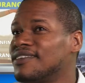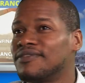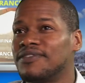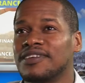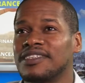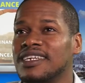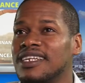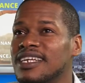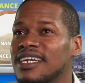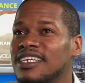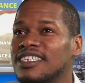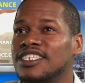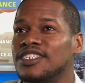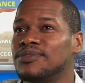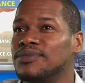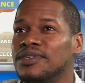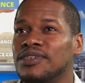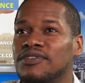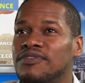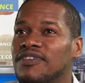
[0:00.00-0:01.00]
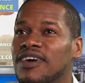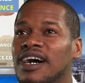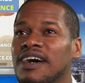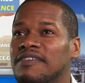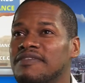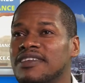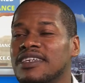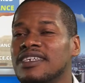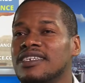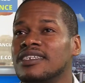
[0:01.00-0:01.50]
for the next 3 to
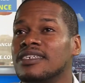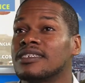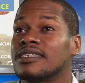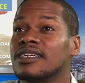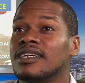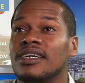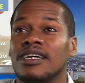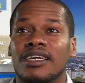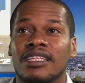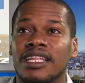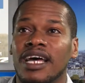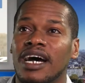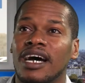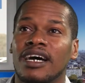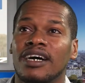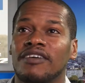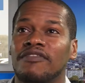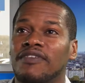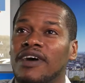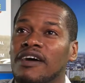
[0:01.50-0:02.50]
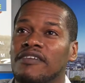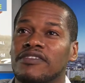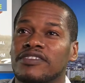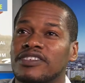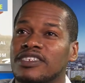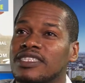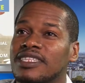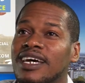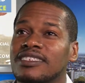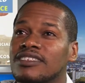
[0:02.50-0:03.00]
5 years, that
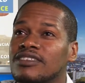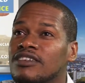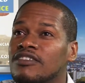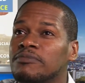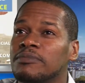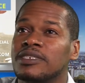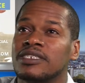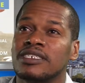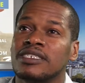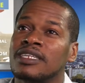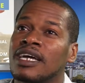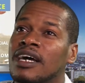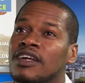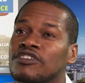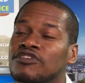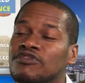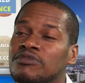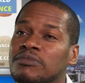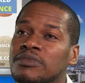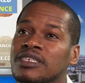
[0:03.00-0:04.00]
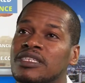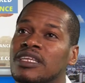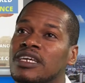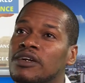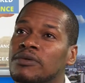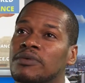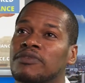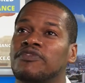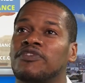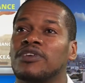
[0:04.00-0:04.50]
$500,000 or $1 million will be
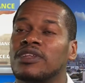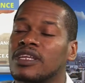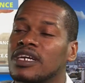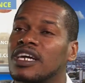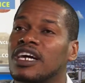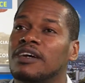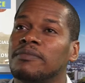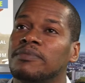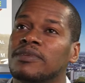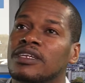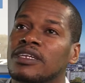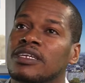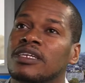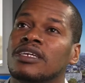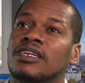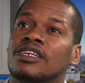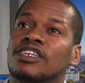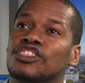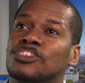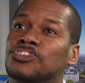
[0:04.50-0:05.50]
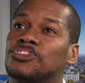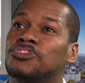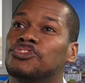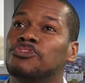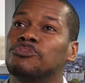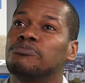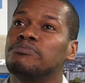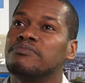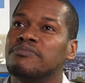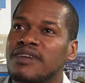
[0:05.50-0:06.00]
there for the company
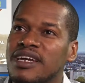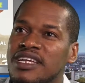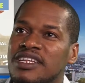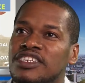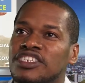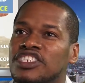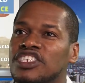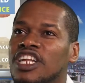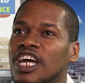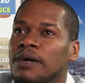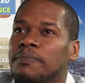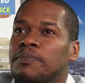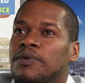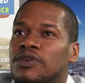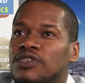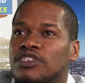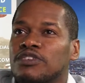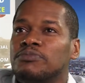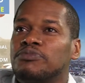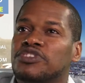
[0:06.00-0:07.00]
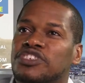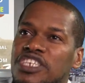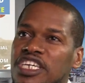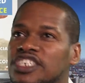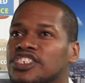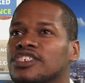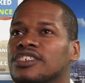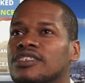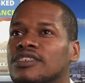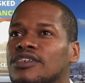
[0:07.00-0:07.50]
to manage that person's
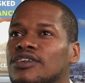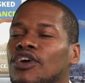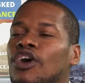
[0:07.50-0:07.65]
position,